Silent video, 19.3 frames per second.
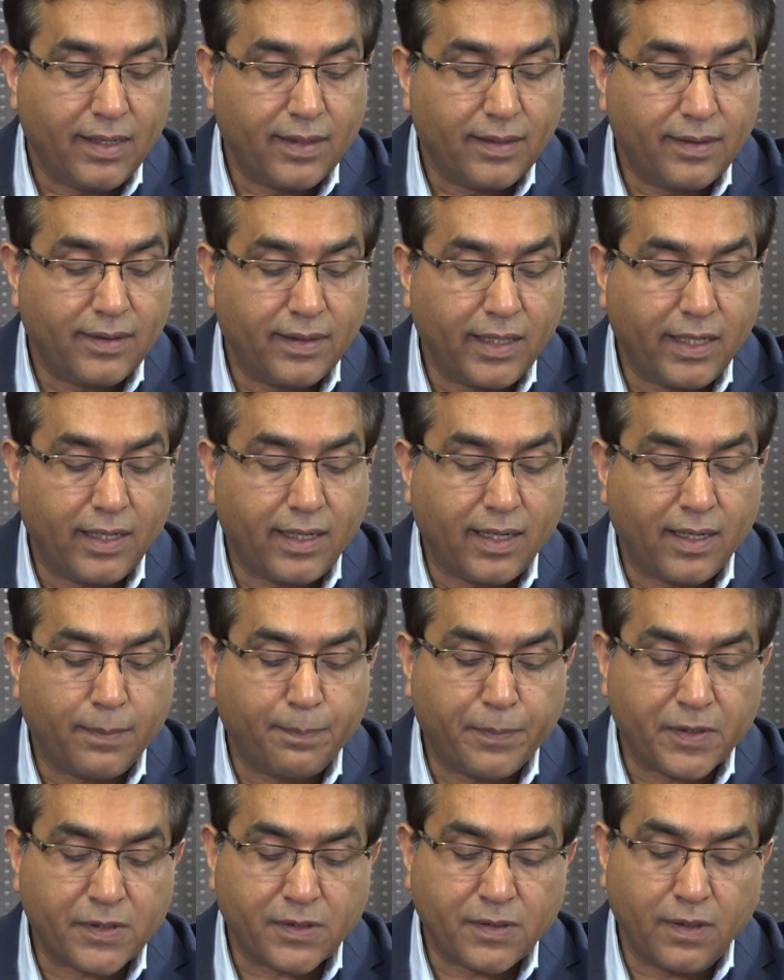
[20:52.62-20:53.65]
There are
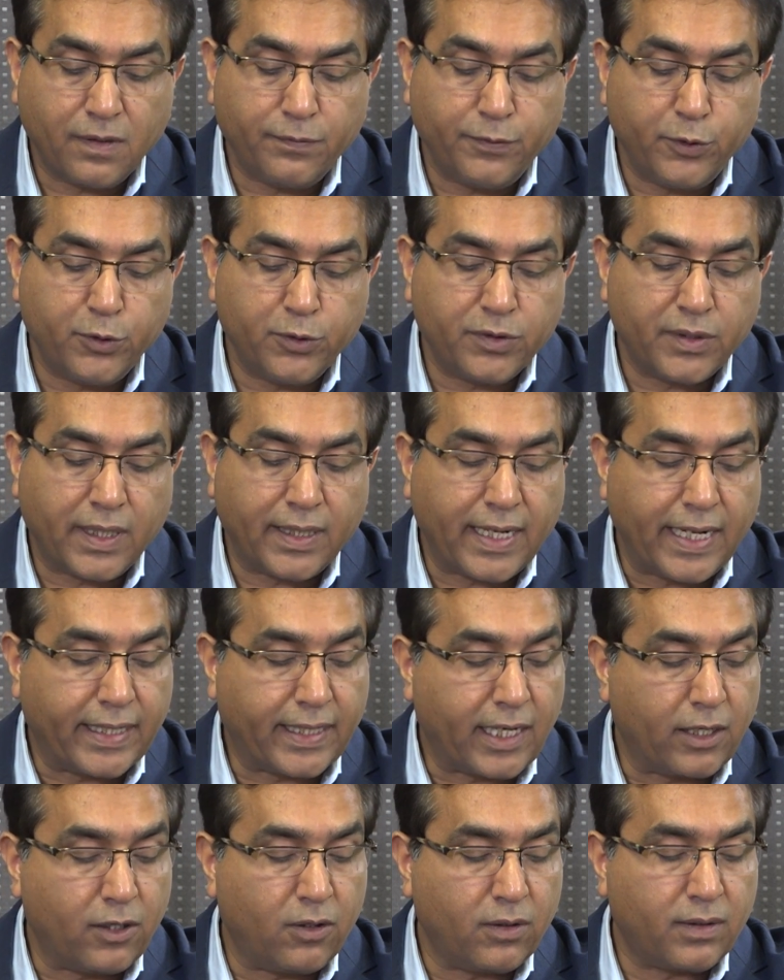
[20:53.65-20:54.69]
personal views, and I
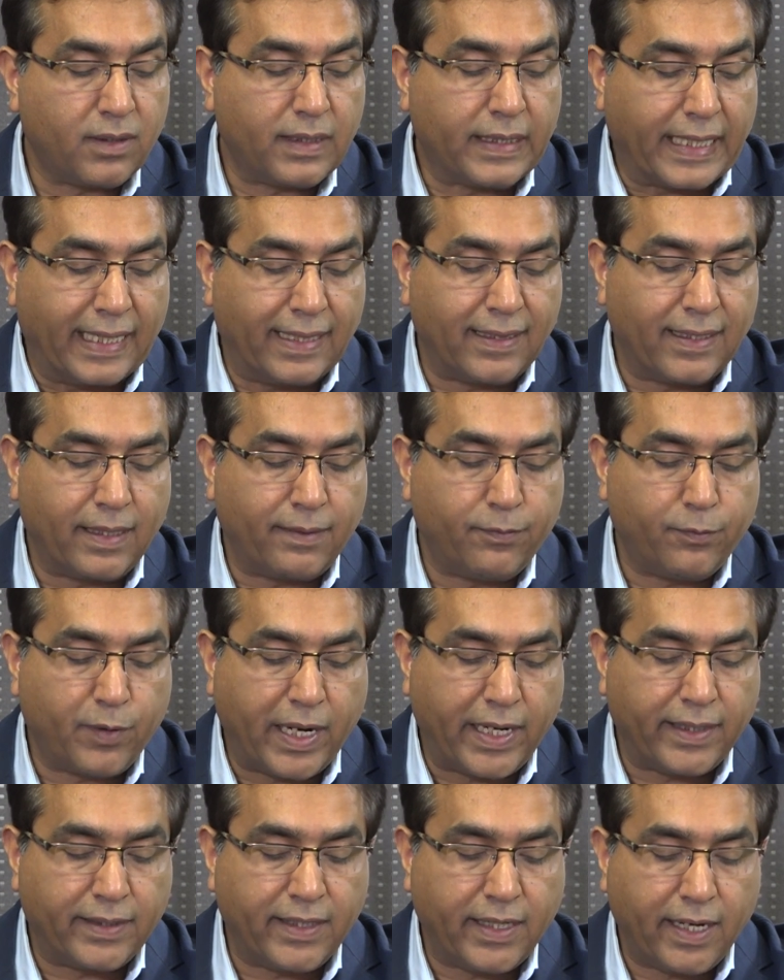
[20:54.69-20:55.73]
cannot tell them
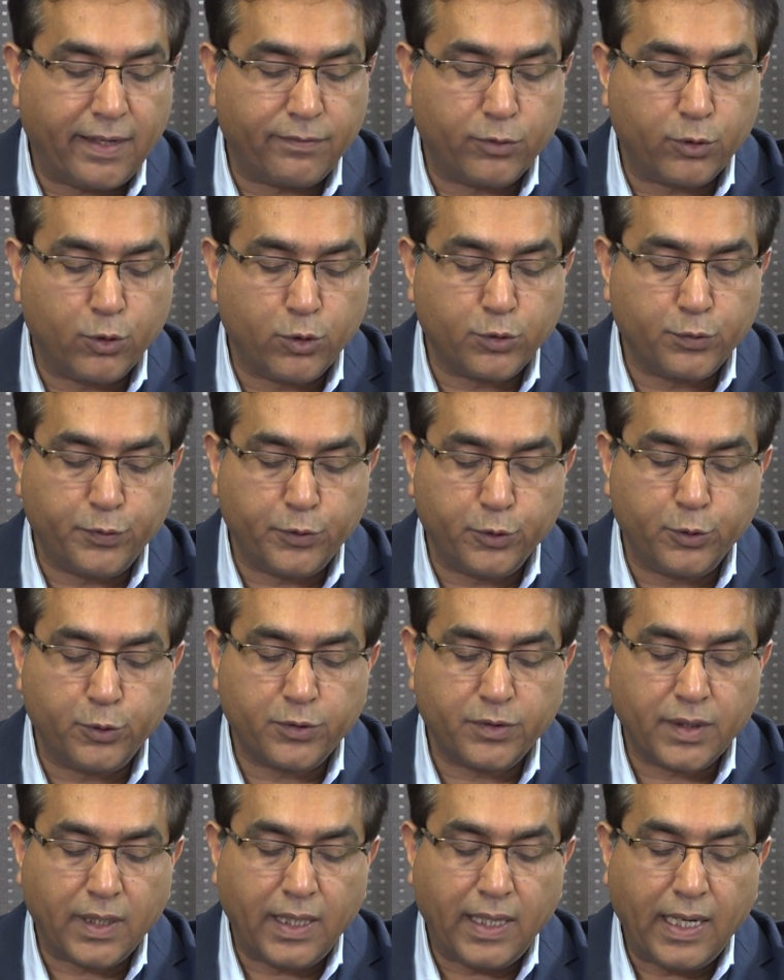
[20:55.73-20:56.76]
why they have those
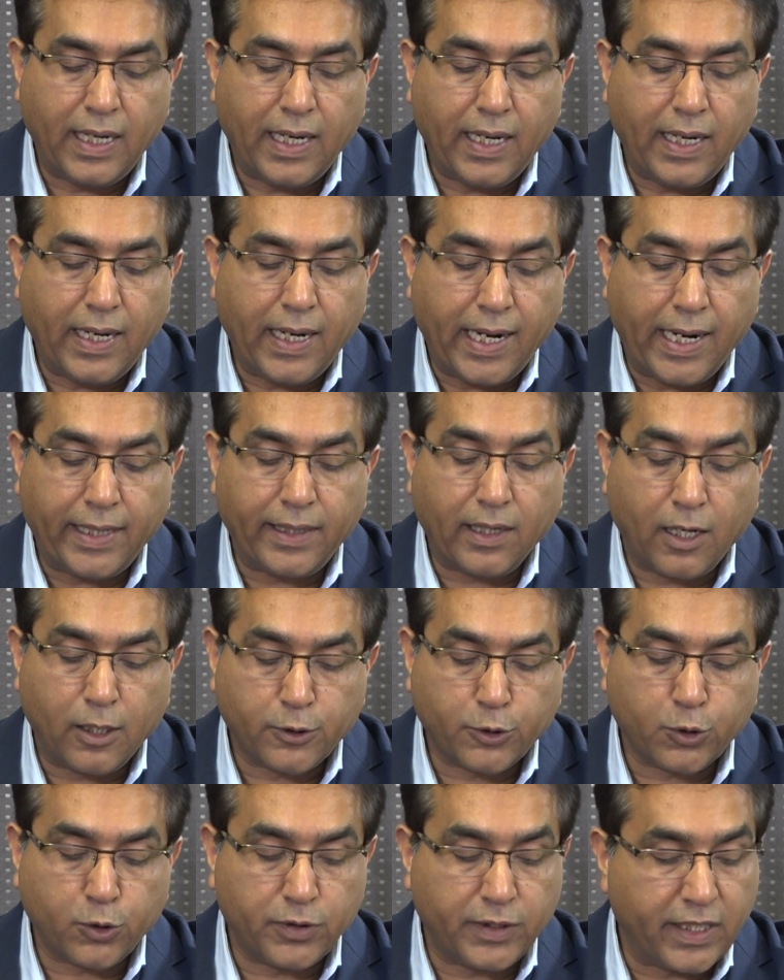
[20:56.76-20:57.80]
views, and
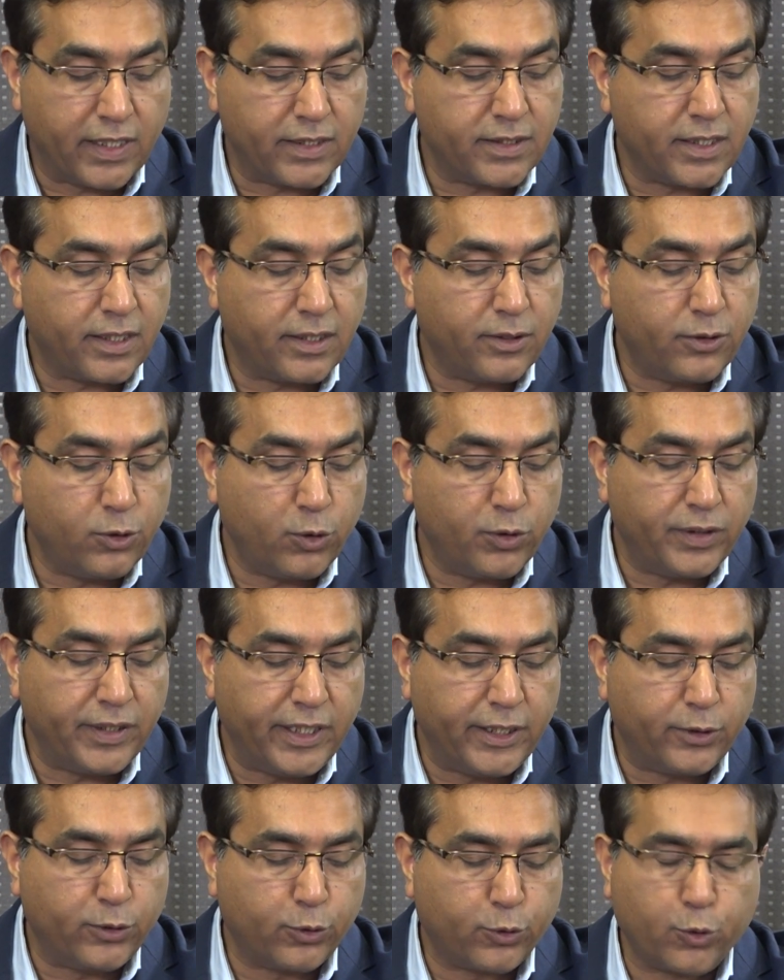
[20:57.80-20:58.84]
also there is no
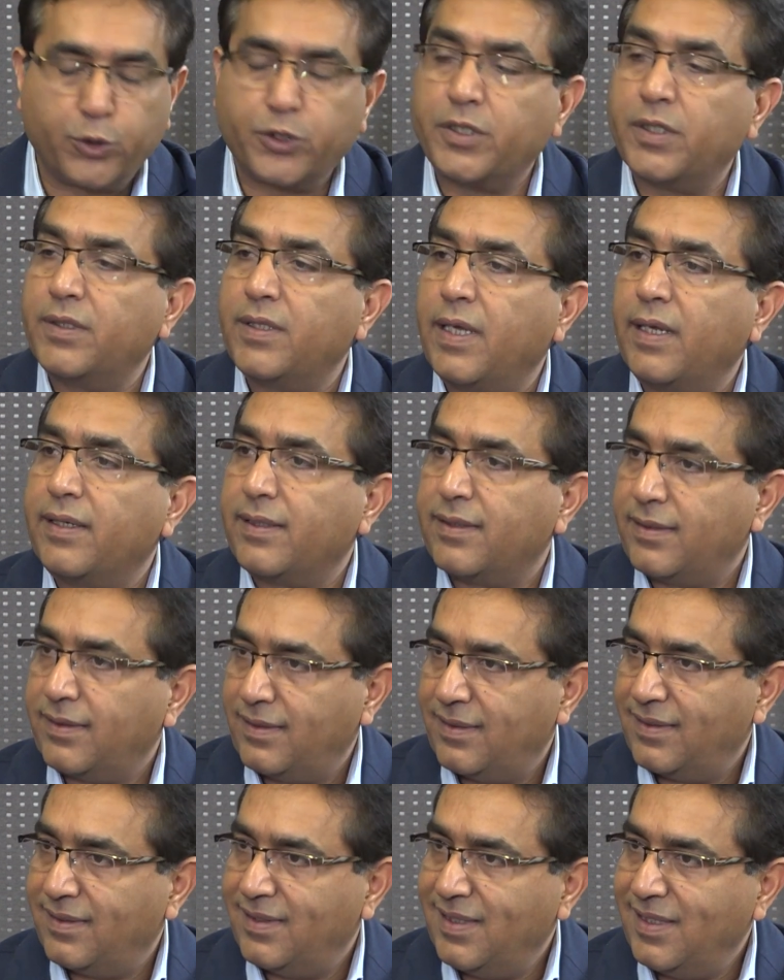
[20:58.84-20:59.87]
need to question that.
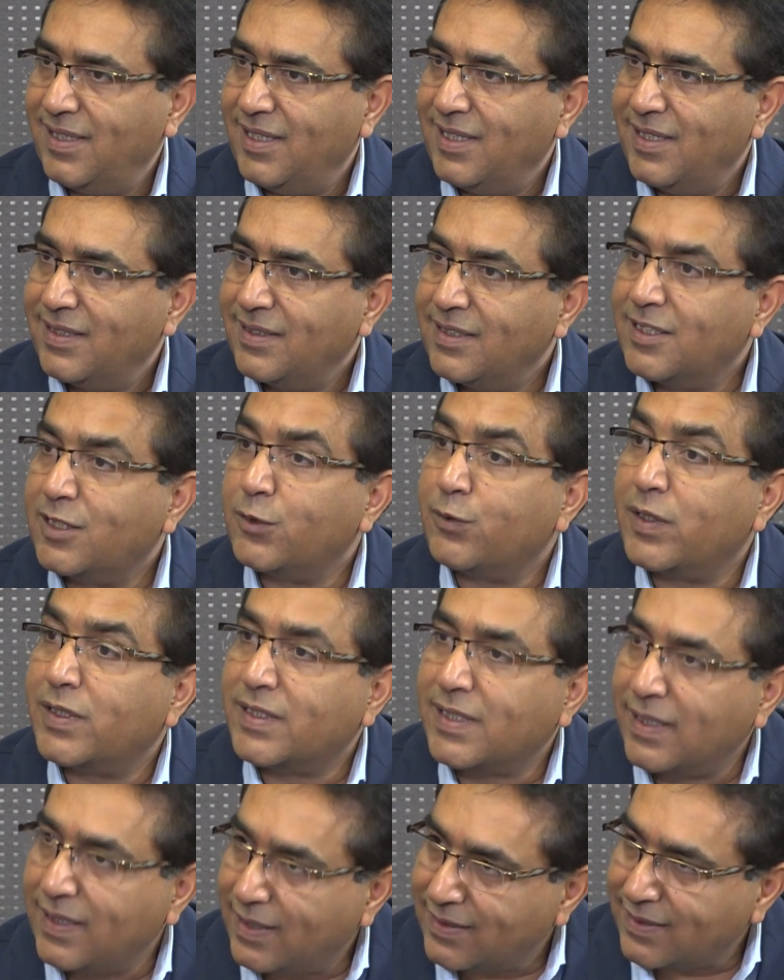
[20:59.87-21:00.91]
This is what
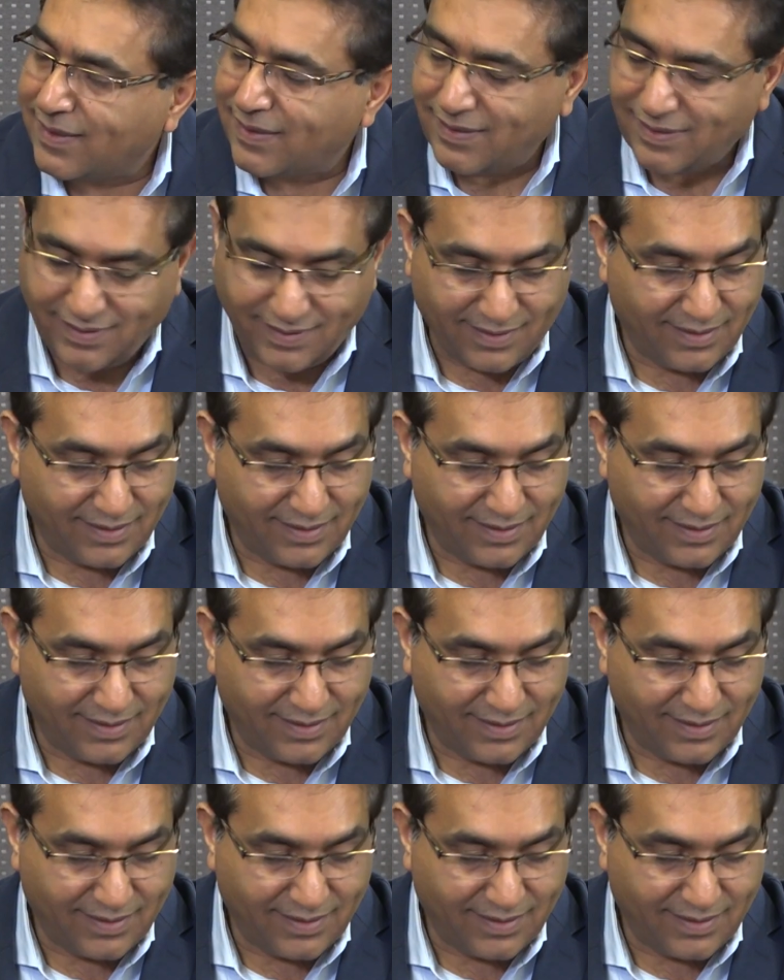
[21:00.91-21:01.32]
Sangha said.